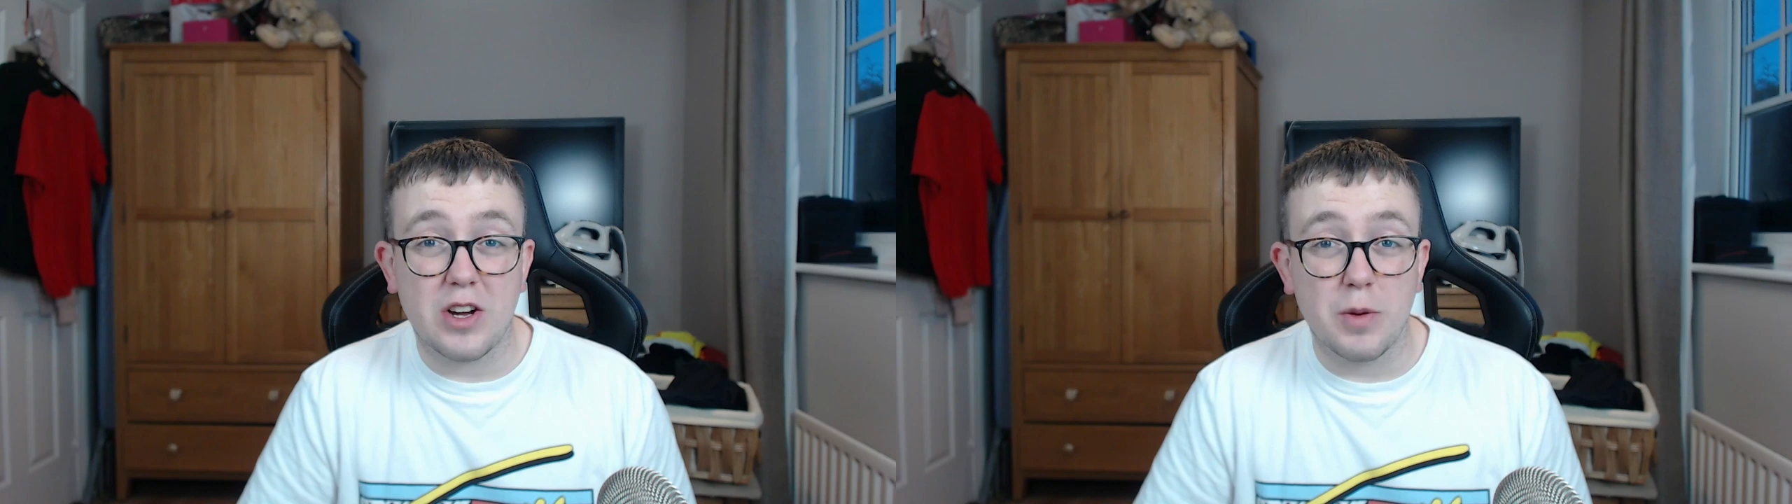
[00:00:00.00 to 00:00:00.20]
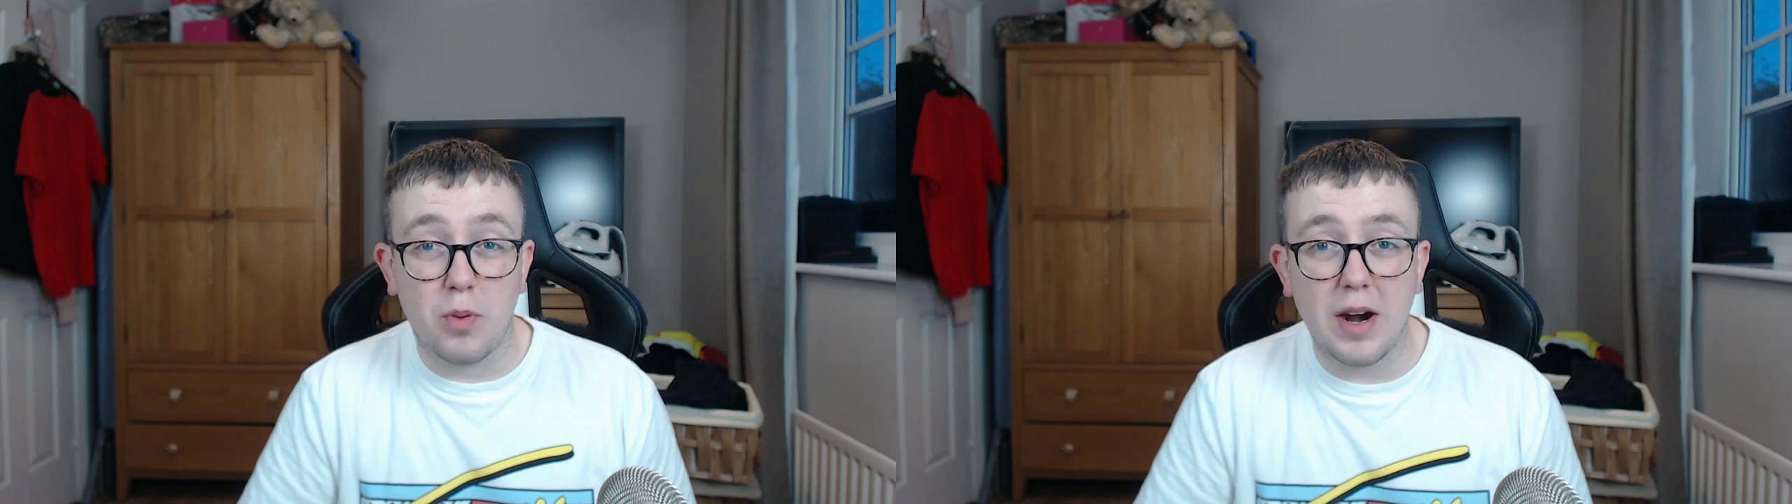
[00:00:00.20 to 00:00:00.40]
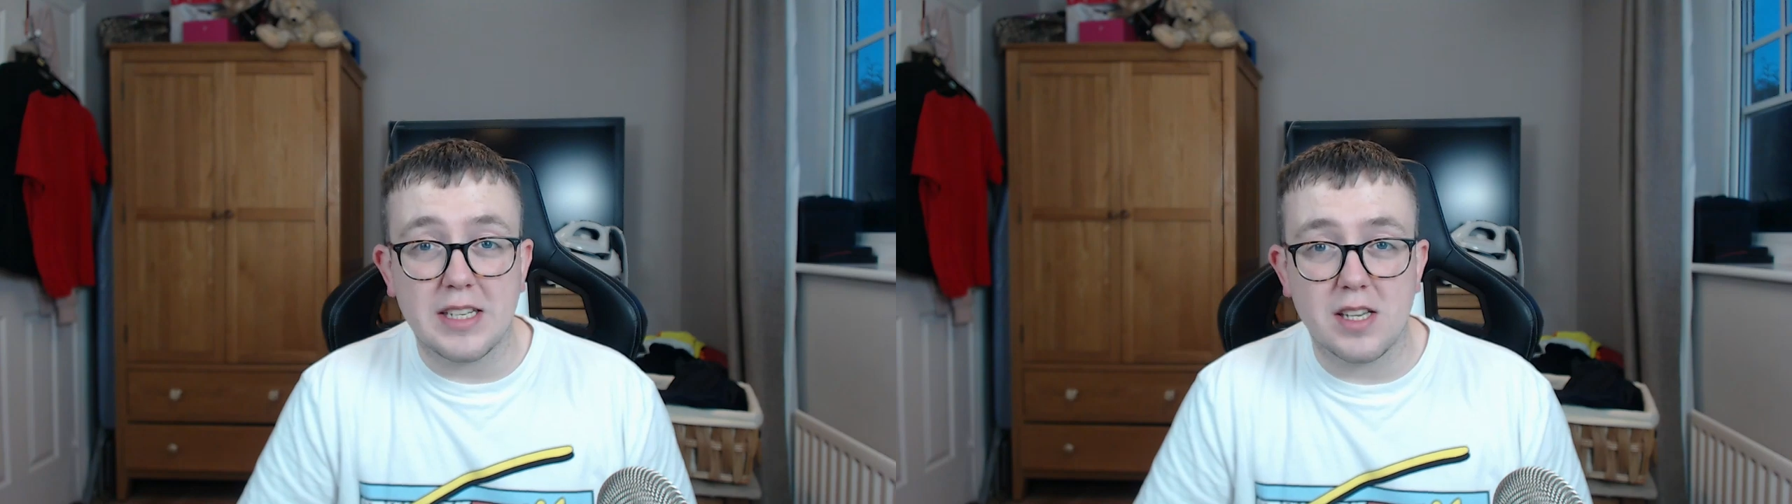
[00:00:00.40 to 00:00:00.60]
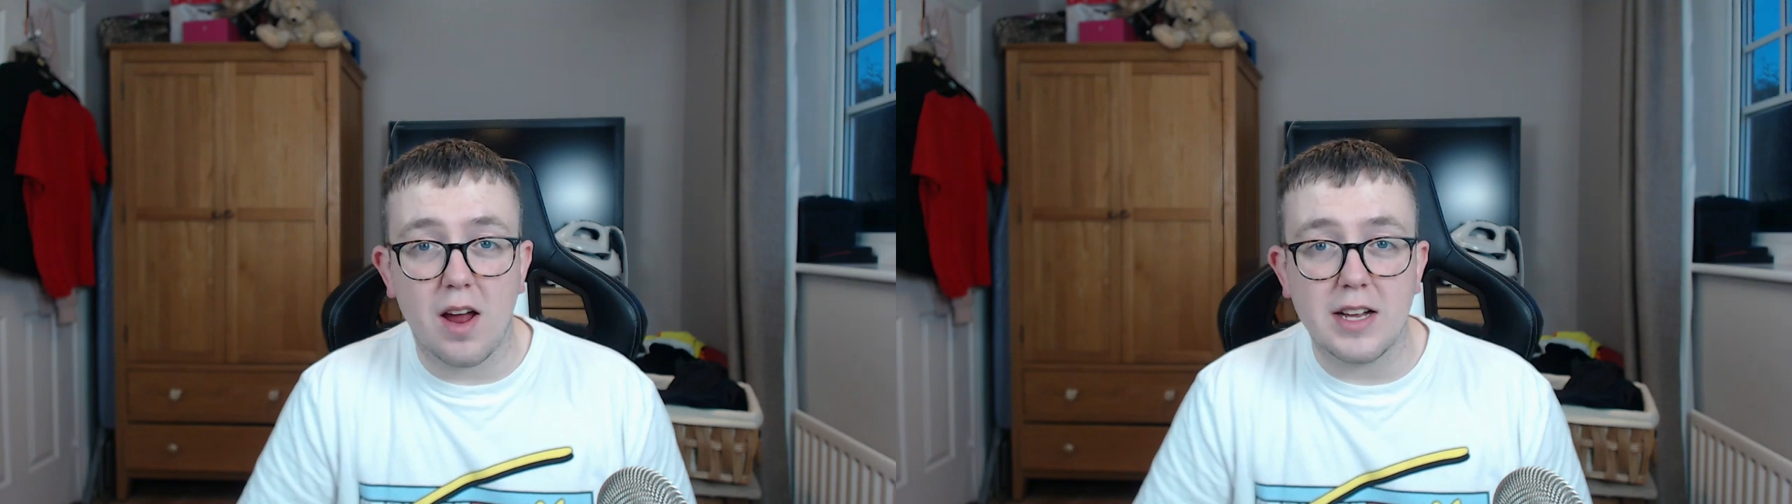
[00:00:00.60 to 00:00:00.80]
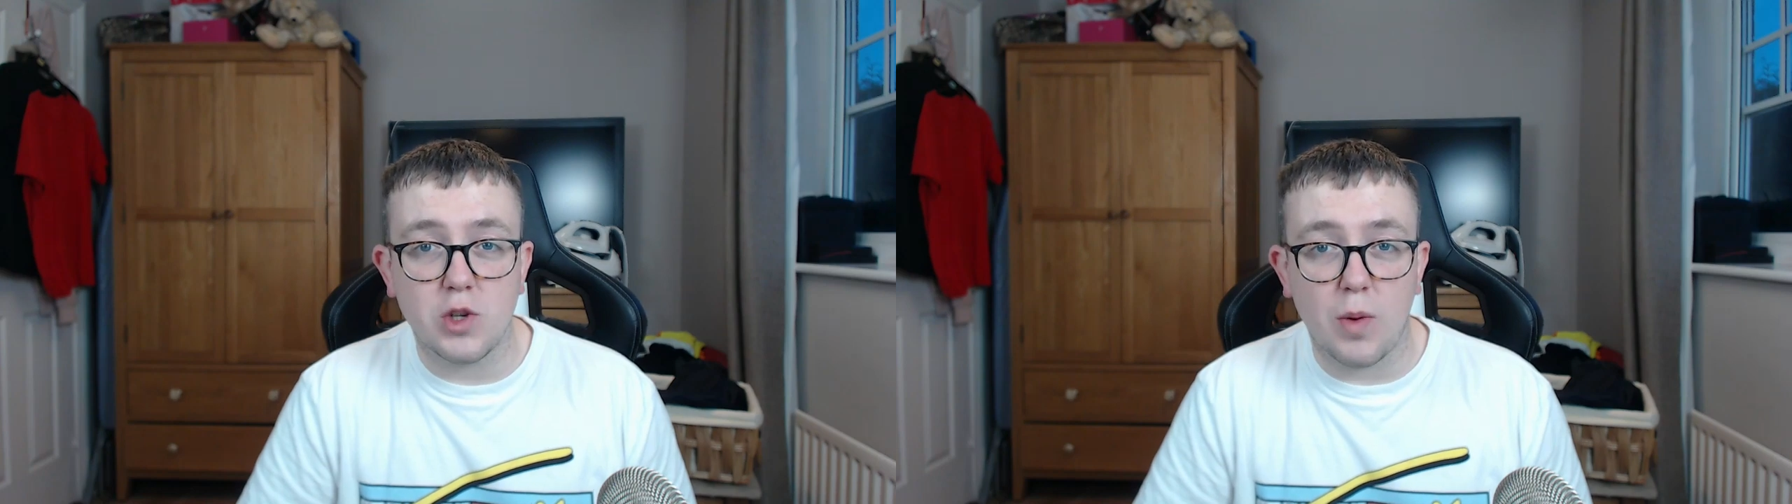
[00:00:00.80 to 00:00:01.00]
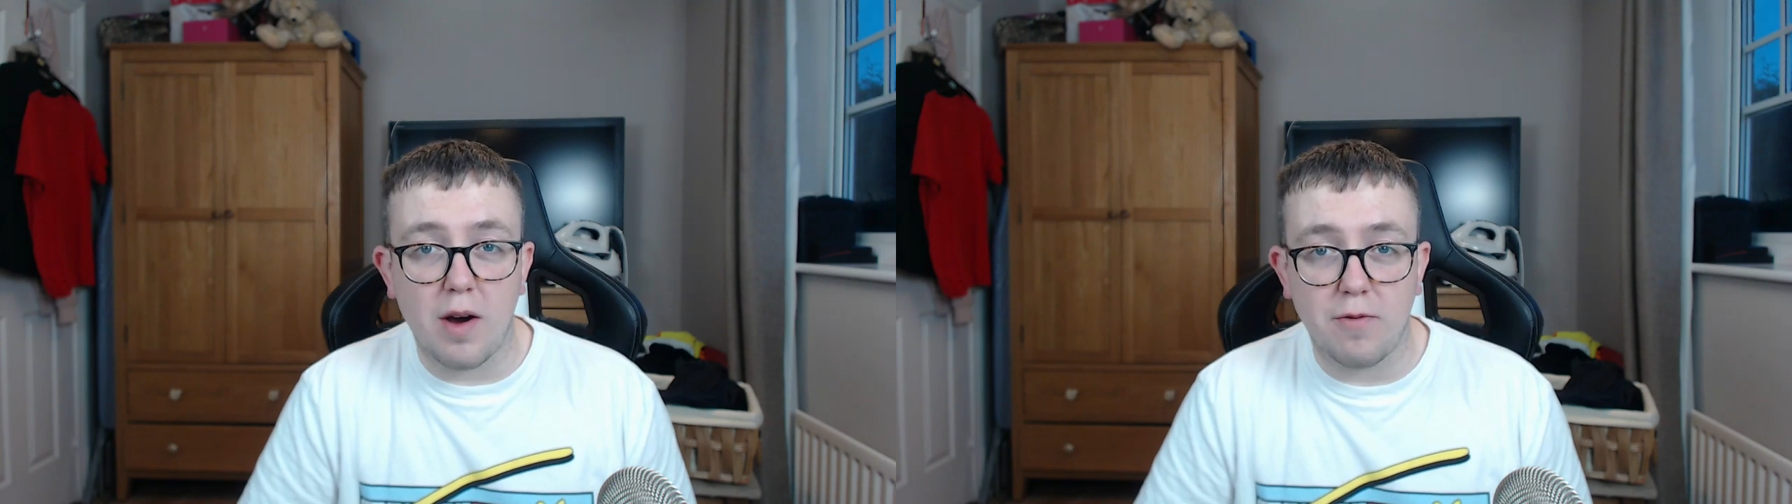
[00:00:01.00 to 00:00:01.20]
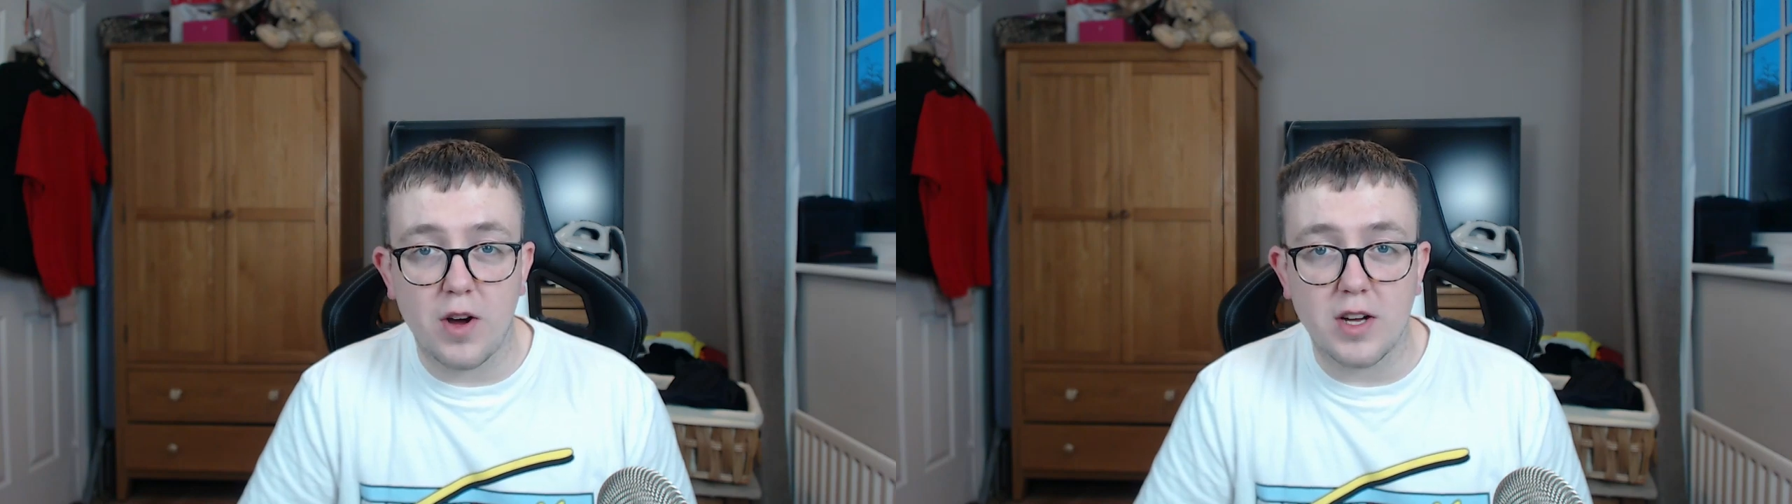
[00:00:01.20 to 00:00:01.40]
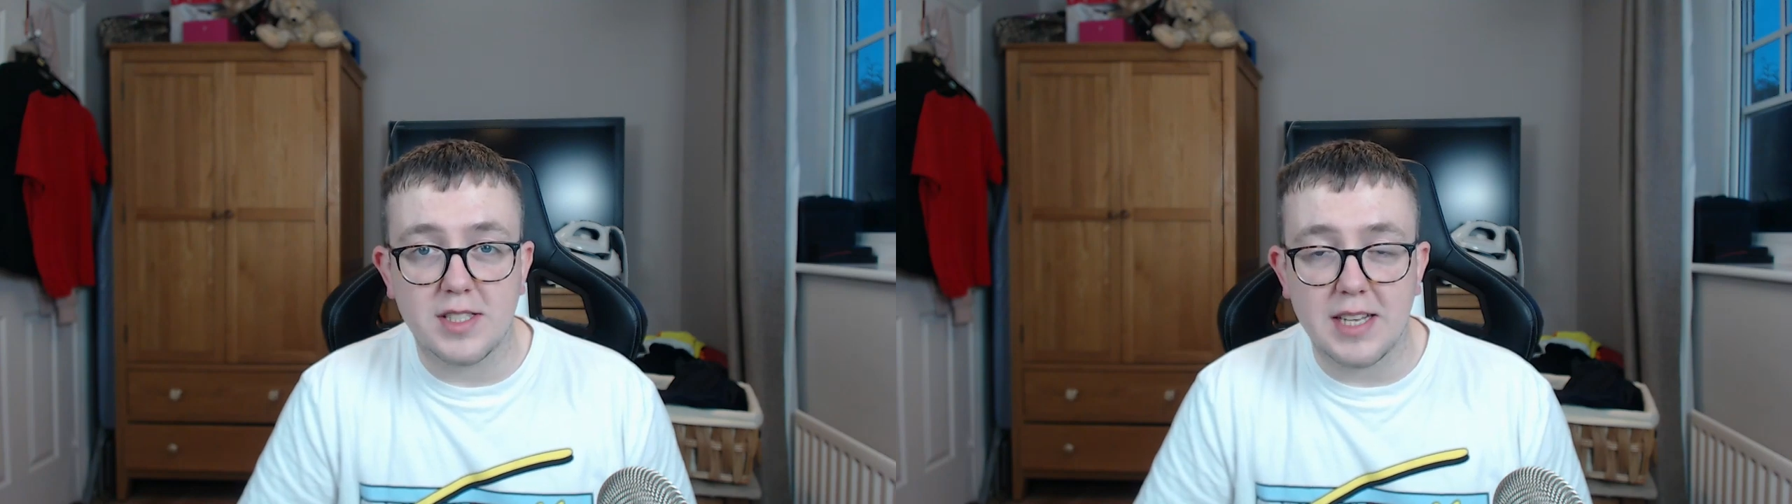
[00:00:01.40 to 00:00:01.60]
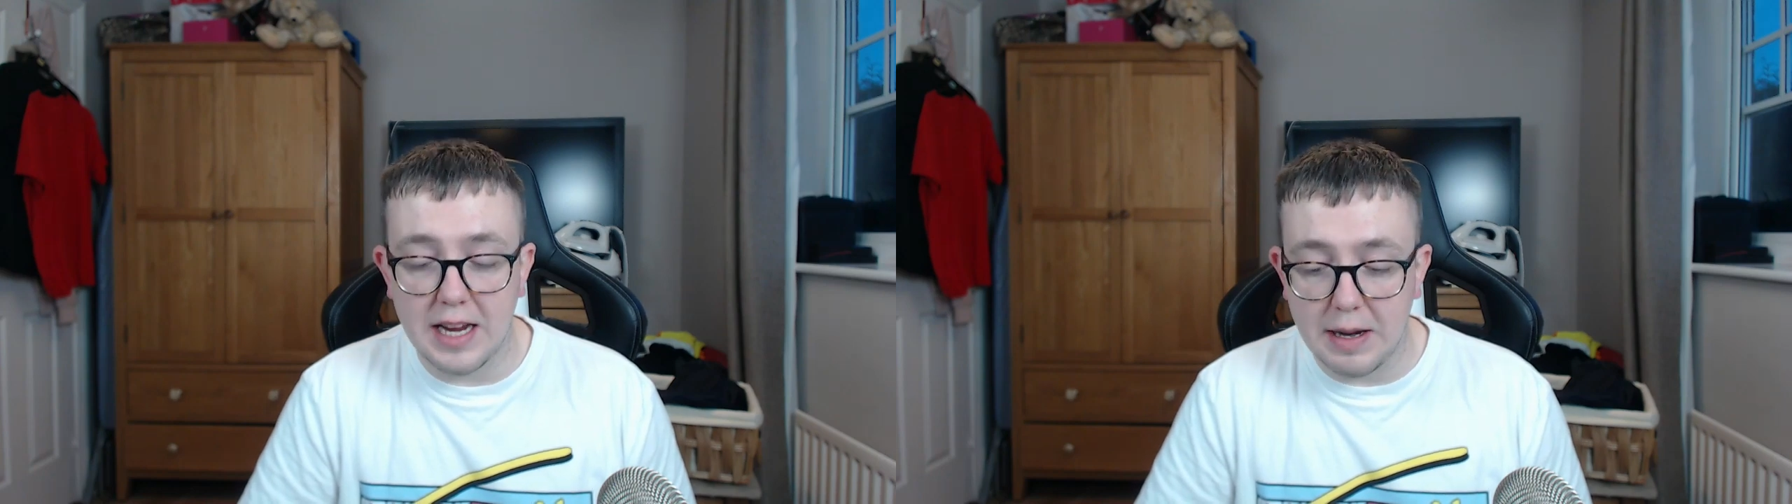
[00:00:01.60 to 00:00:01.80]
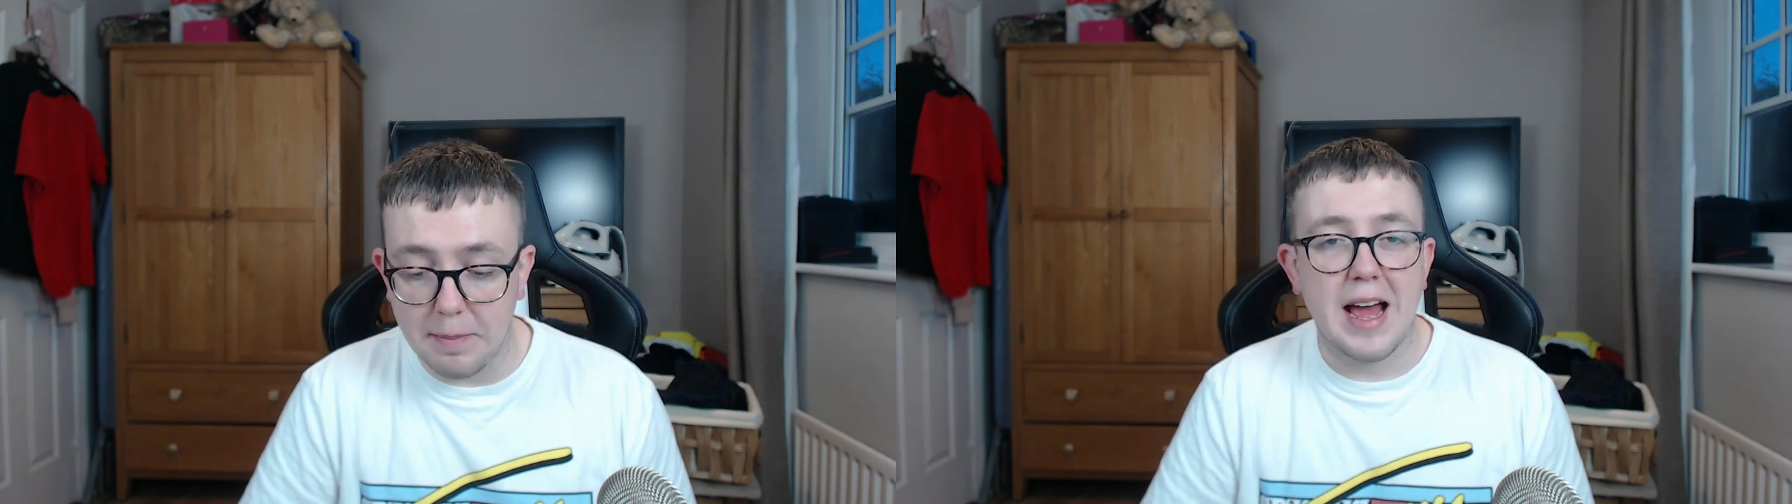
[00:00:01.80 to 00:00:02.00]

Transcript: could probably slot into our first team,